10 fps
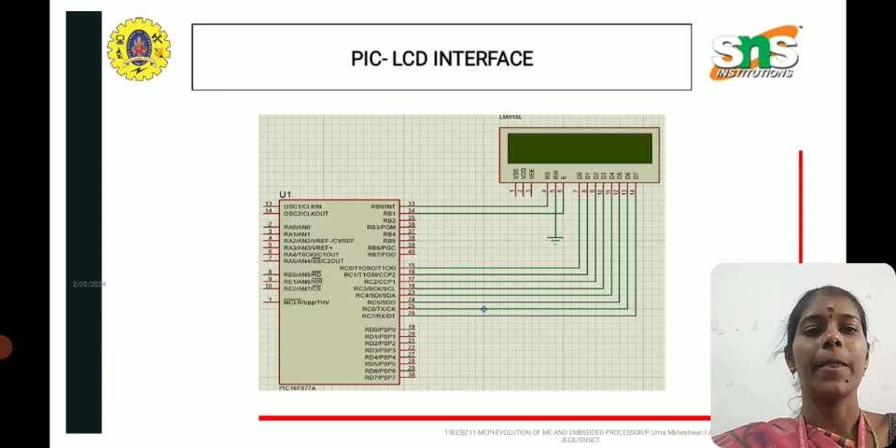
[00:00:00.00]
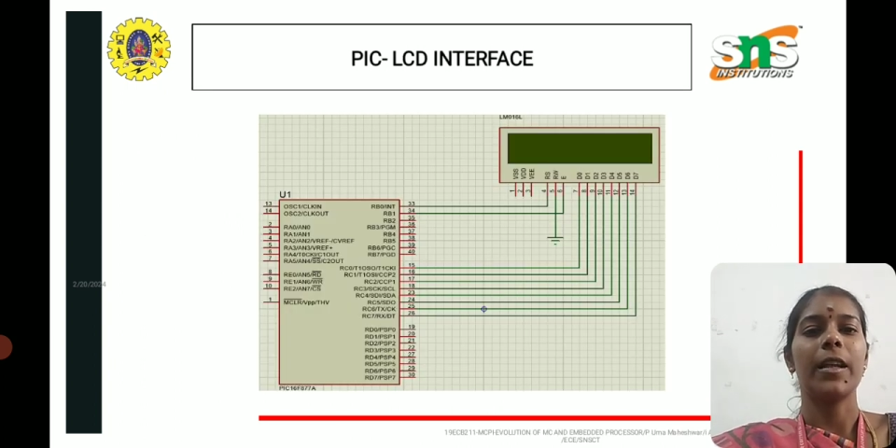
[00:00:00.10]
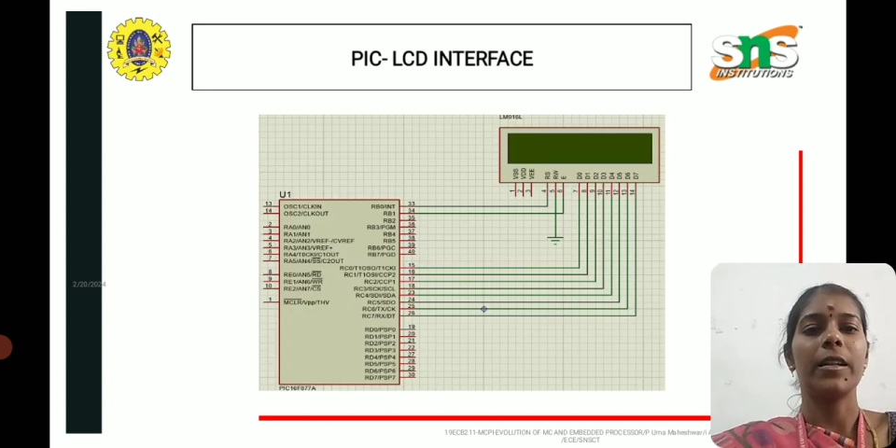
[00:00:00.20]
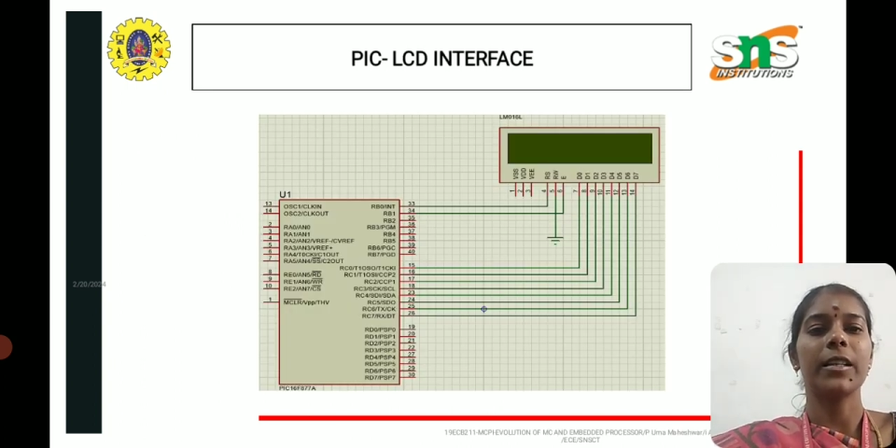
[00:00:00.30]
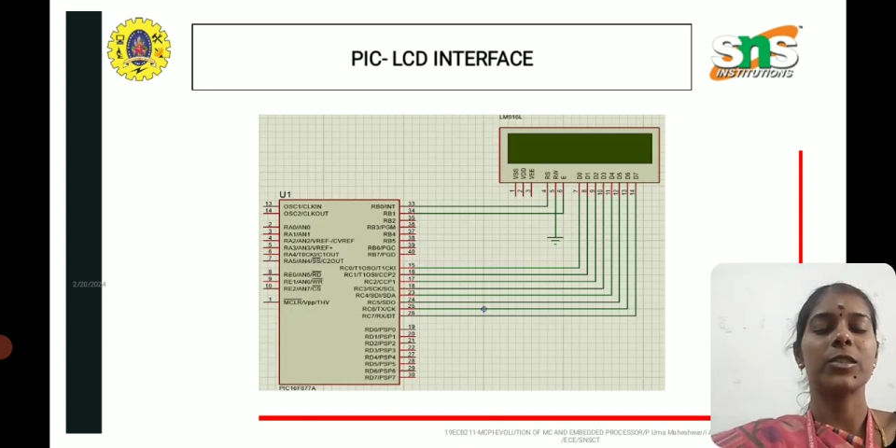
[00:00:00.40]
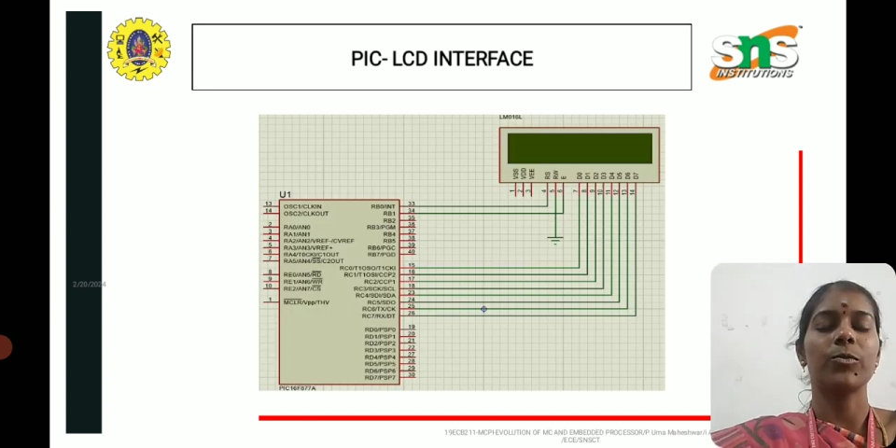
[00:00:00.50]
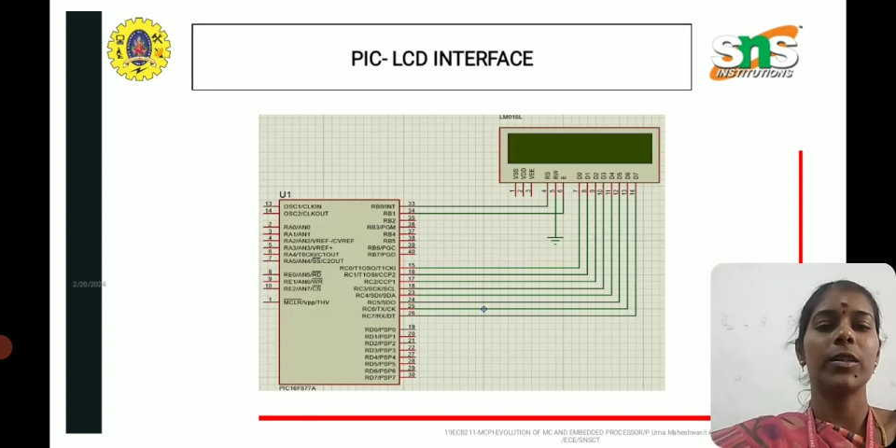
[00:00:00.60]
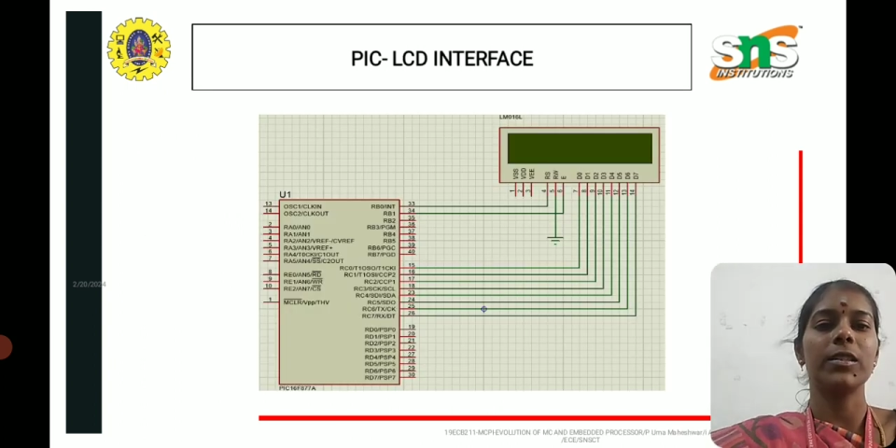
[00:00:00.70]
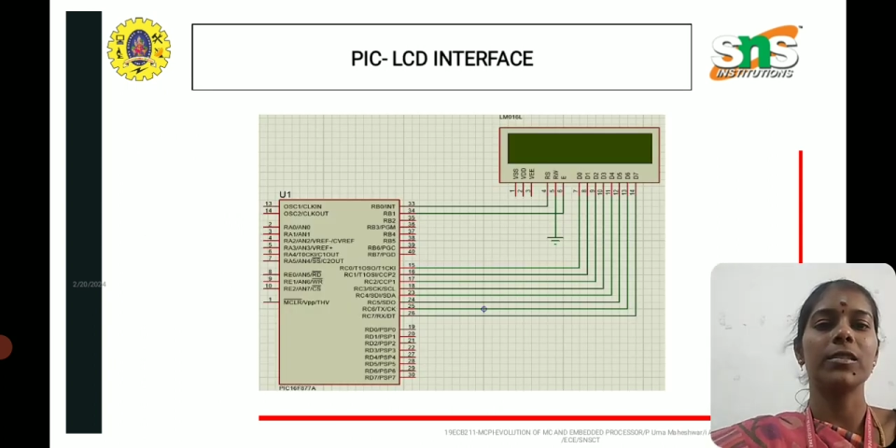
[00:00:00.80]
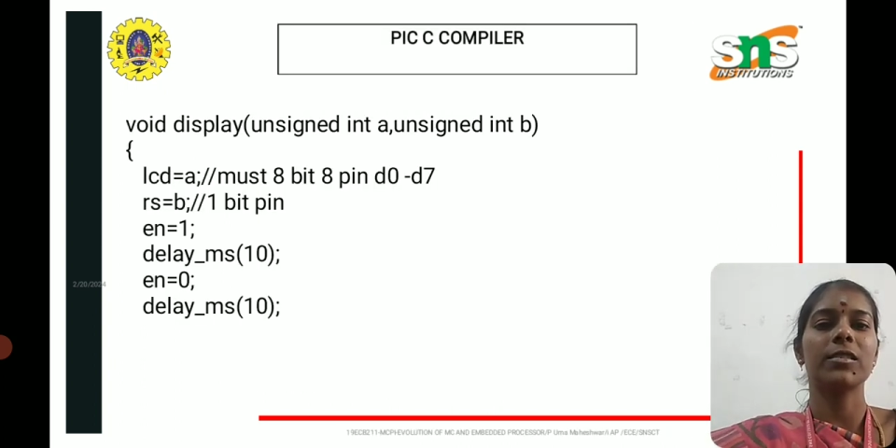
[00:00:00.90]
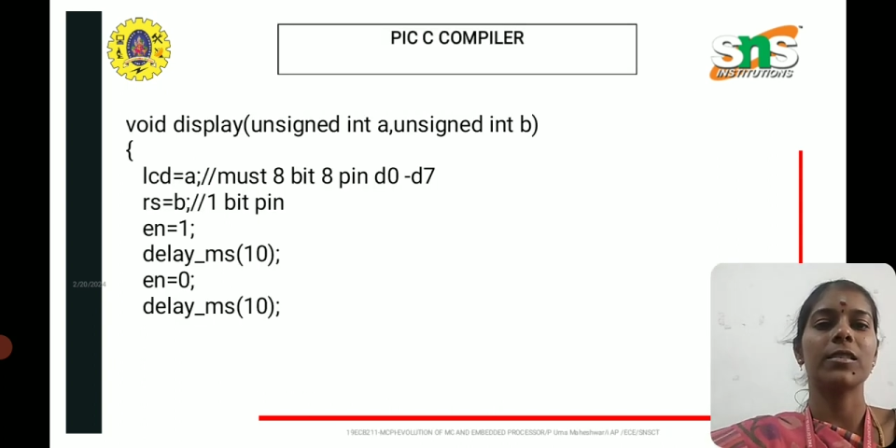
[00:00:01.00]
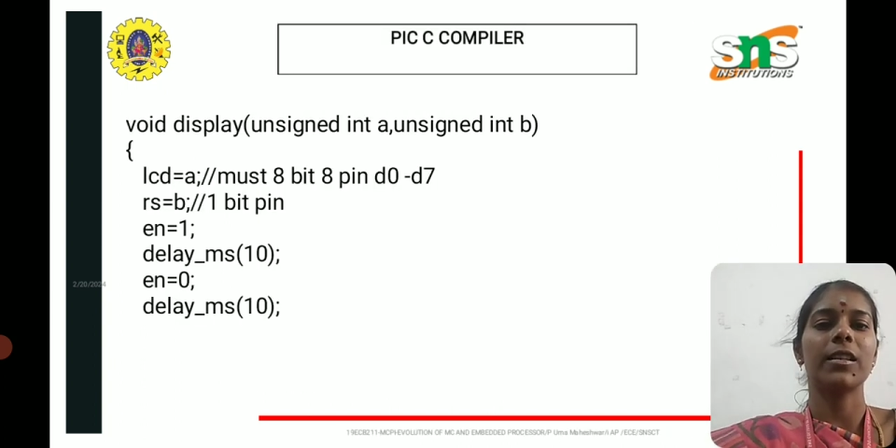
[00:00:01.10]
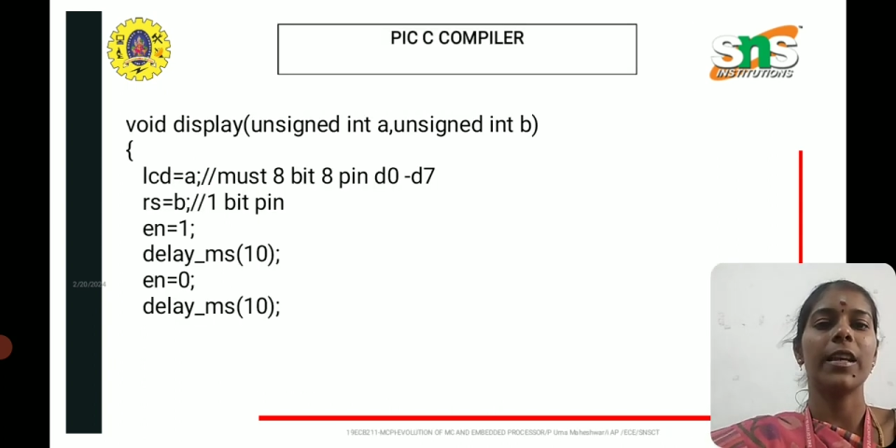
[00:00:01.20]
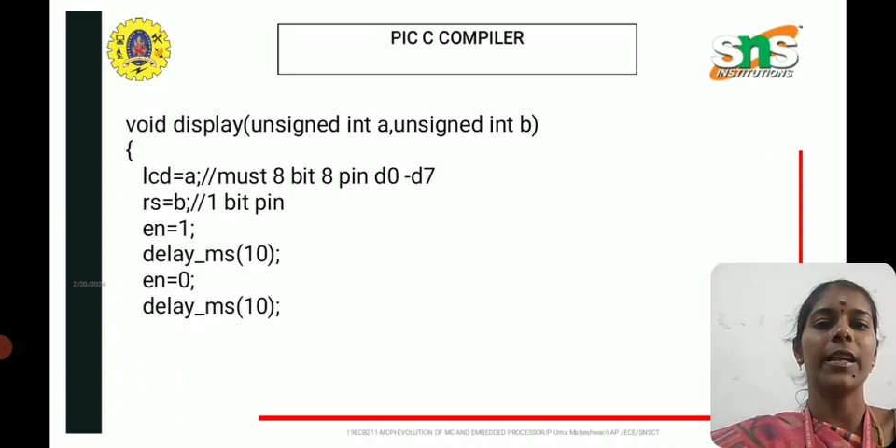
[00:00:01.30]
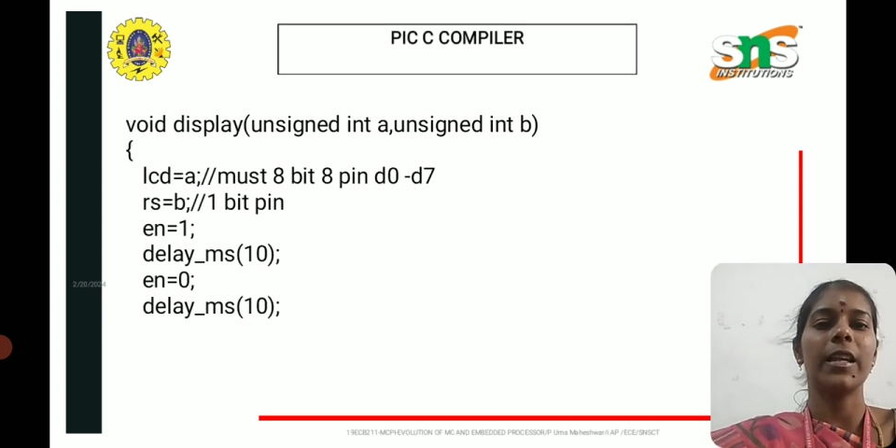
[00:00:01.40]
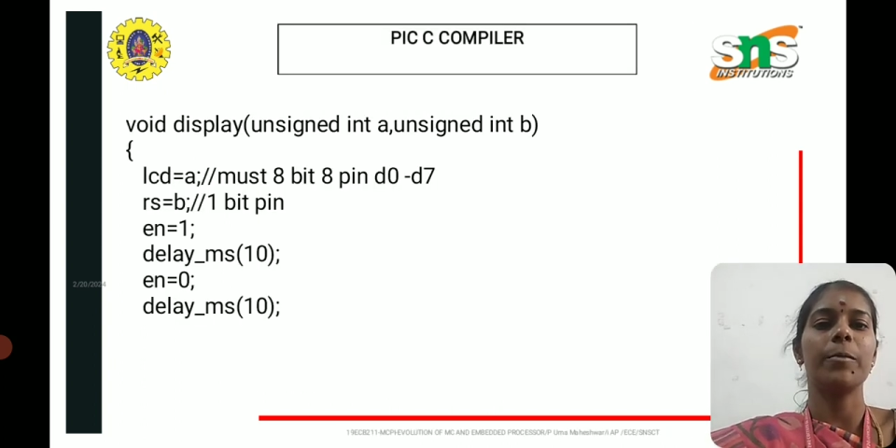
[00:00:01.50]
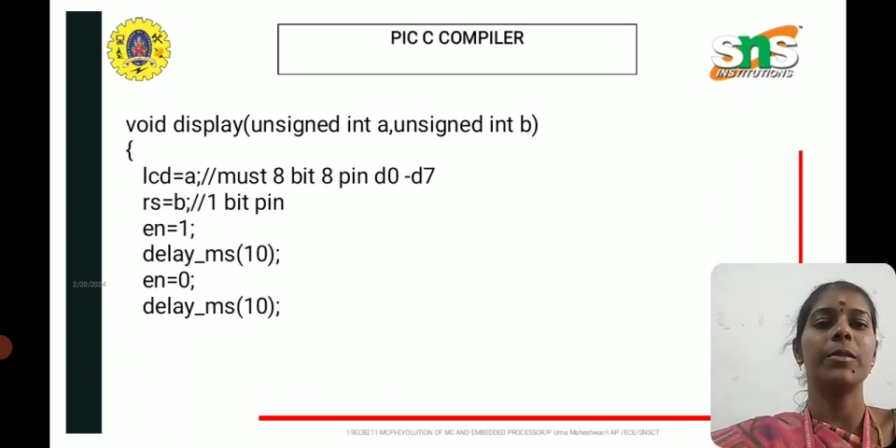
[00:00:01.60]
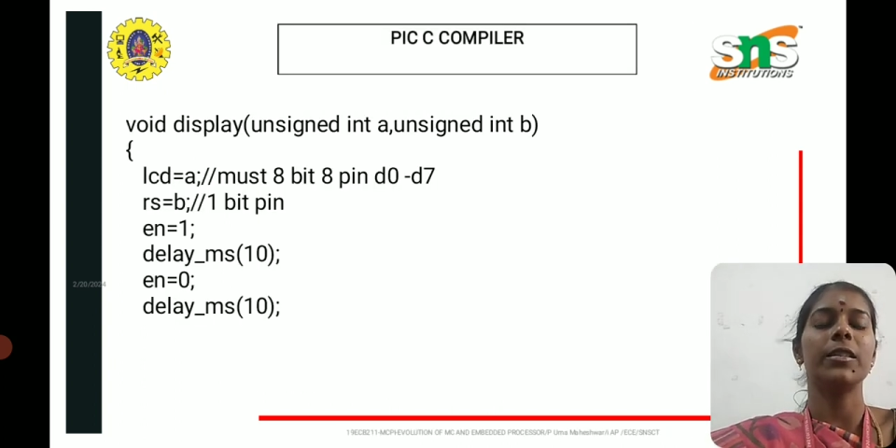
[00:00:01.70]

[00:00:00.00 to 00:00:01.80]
Next one is enable